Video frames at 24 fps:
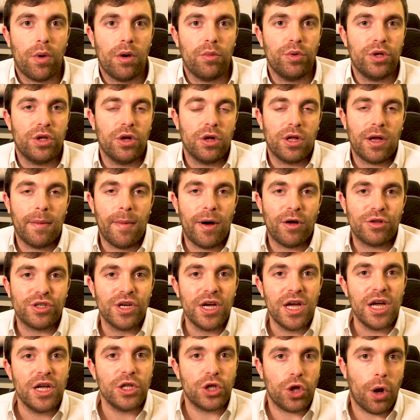when we talk about
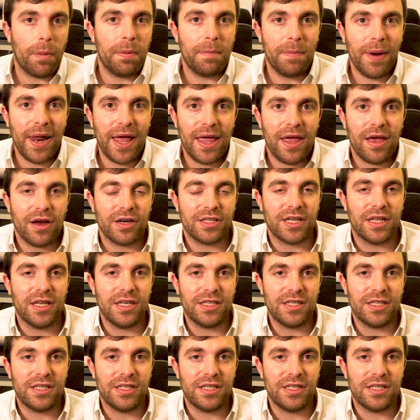top players.